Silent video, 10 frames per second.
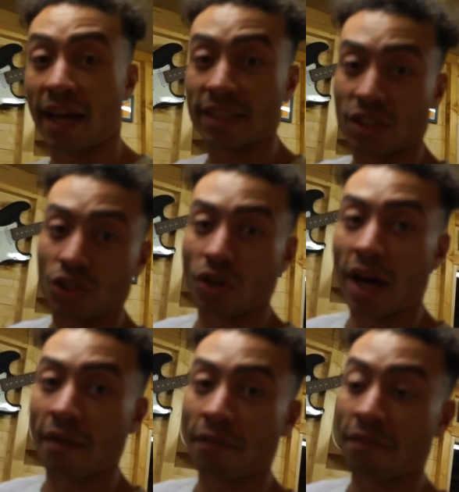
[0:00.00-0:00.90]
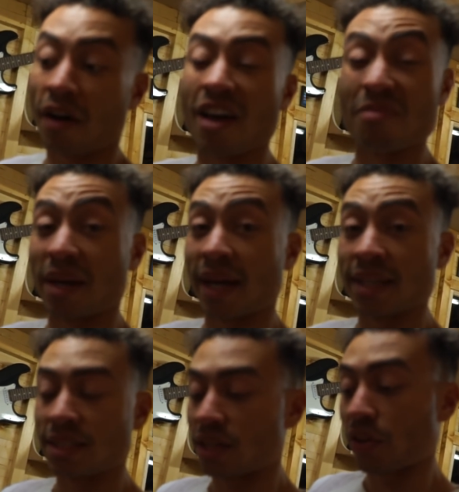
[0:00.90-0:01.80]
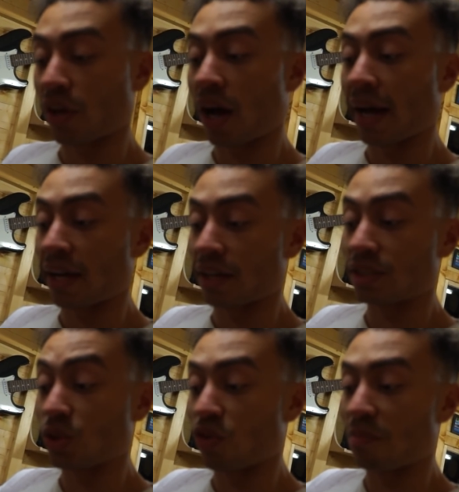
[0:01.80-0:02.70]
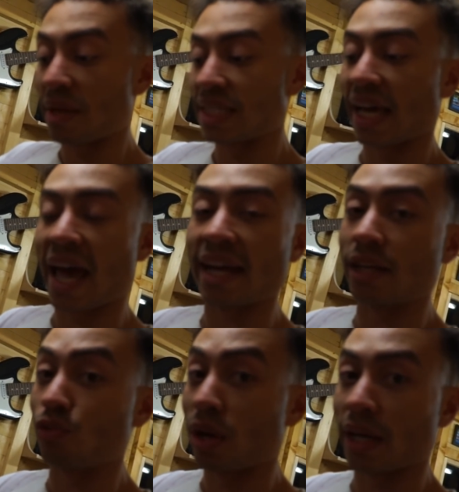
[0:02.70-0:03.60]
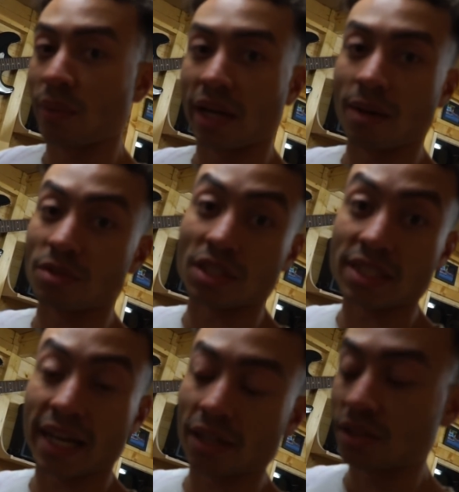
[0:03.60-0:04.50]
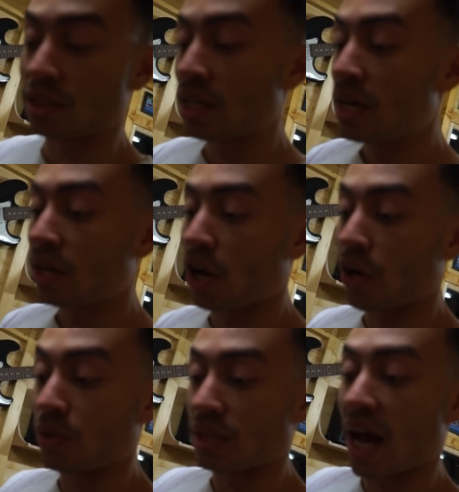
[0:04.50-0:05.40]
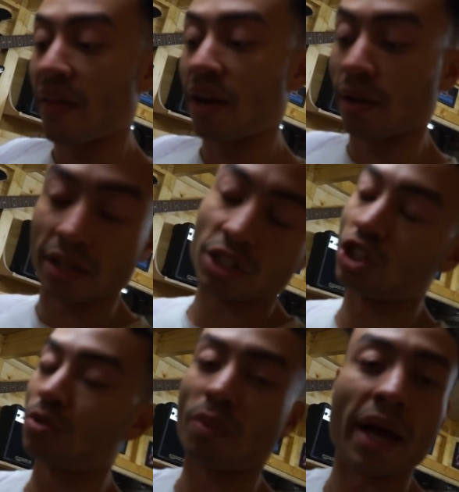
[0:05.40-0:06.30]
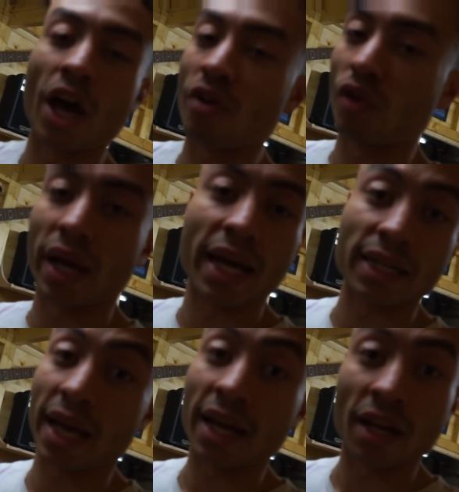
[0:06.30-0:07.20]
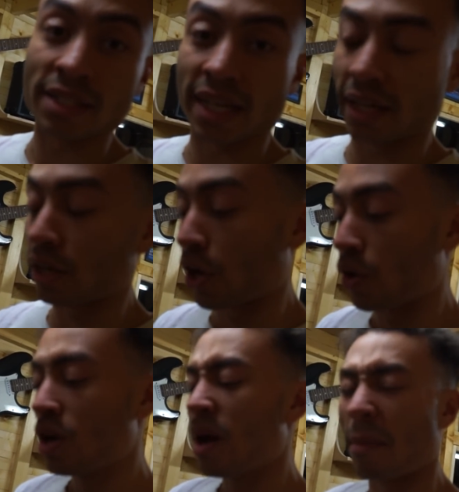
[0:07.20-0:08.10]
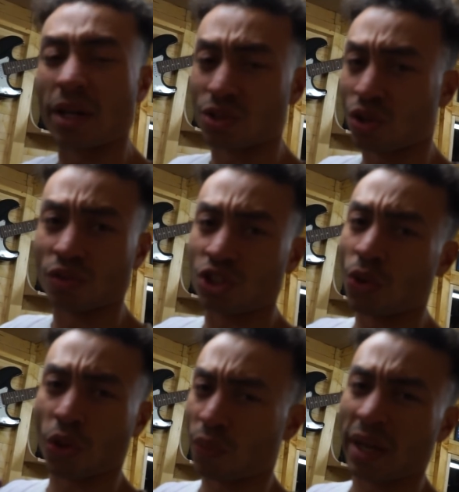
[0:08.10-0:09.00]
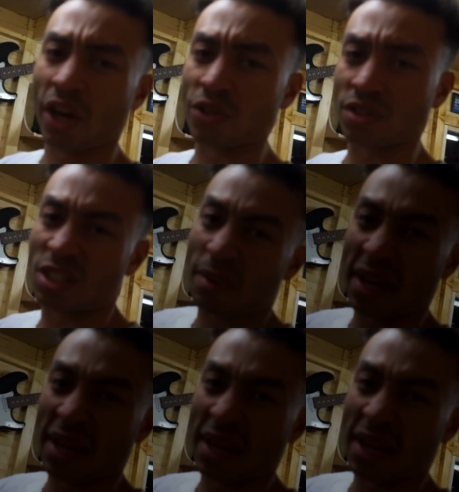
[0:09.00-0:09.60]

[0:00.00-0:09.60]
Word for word: that to dry for 5 minutes so that I can sort of mitigate any running when it comes to the second coat, and then I'm going to just spray it over again, get a nice second coat. Might do sort of 2 or 3 coats in this